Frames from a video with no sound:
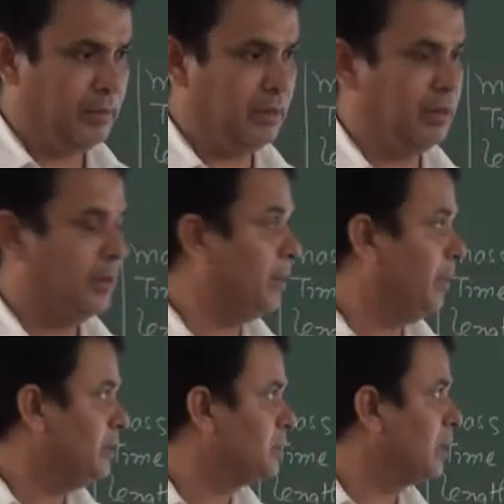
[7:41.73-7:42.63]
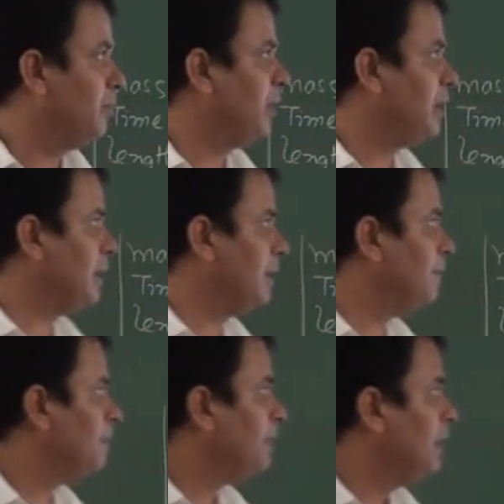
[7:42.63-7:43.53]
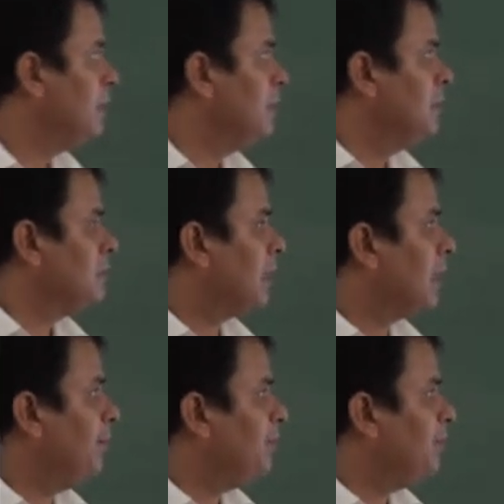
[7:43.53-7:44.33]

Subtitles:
event completely. The complete